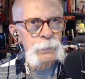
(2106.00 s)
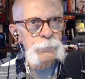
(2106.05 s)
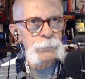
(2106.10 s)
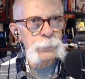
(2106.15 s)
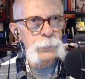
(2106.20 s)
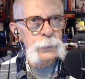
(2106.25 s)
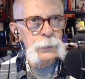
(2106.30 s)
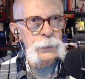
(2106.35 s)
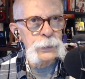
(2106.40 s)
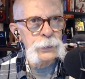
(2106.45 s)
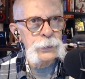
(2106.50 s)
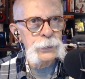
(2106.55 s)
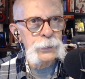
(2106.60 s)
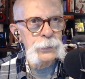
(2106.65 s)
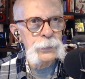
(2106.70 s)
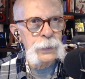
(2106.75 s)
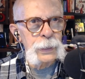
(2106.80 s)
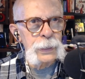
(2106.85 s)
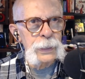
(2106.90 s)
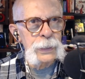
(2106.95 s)
Woody,
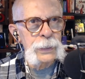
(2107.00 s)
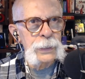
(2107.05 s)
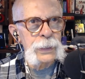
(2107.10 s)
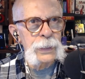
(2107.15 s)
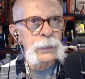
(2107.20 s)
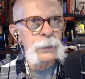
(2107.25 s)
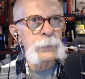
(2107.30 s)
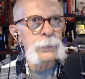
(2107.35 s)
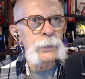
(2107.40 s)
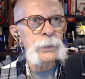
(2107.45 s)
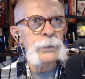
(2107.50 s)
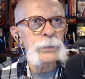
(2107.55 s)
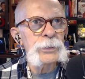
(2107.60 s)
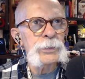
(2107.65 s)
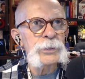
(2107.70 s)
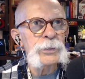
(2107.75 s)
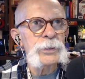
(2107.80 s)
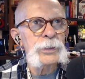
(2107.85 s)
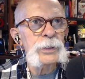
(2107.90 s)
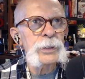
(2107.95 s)
two, eight
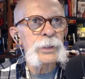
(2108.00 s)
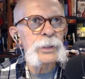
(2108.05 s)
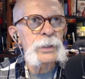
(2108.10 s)
hours.